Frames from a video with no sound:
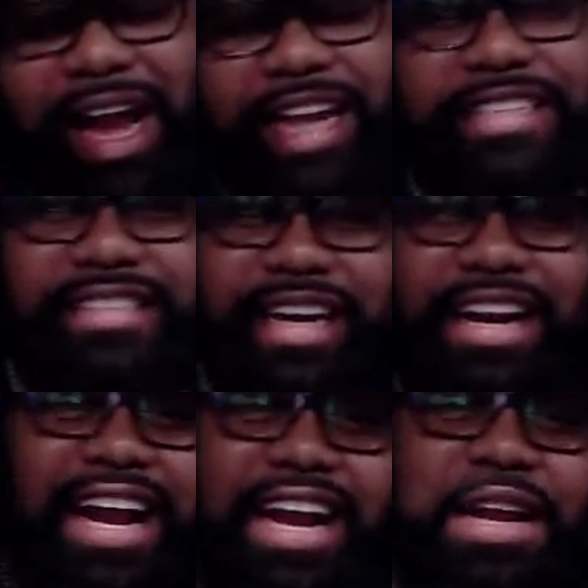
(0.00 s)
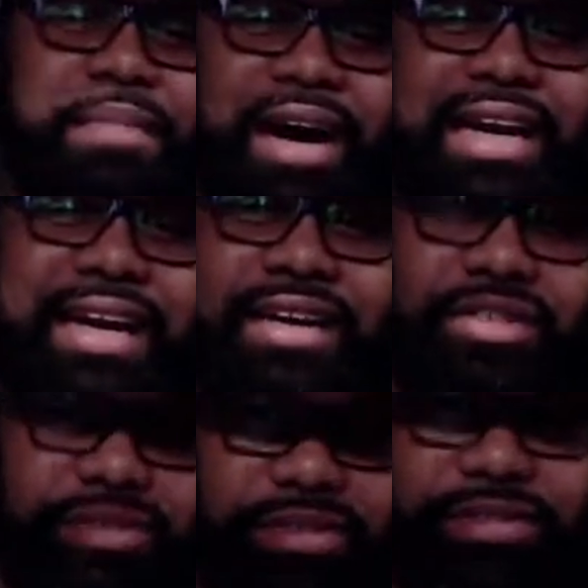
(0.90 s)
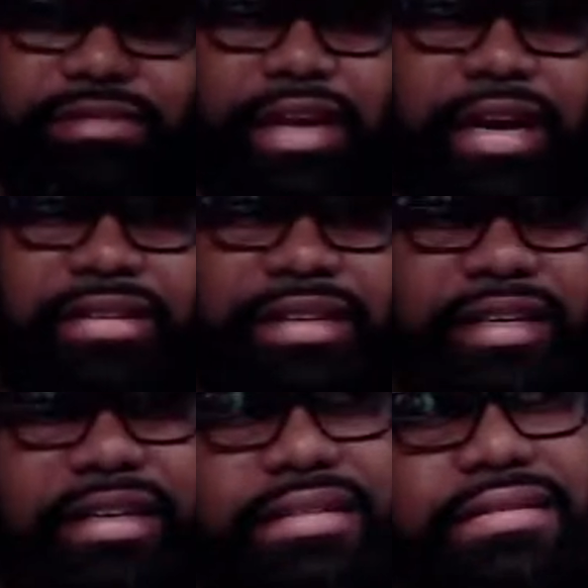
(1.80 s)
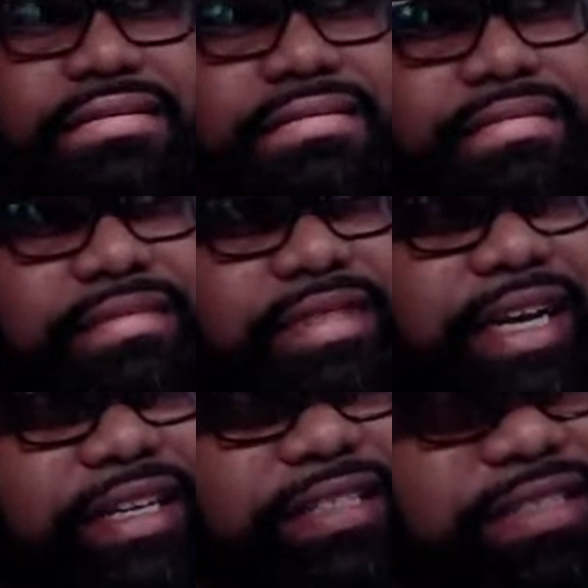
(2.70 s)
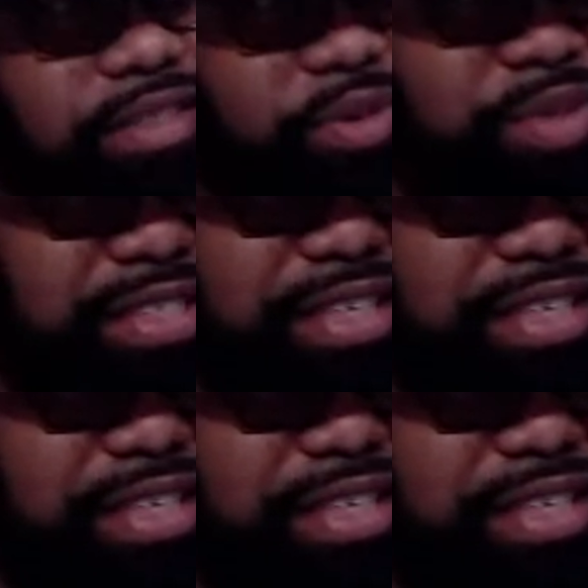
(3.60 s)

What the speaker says: Is there anybody else out there that was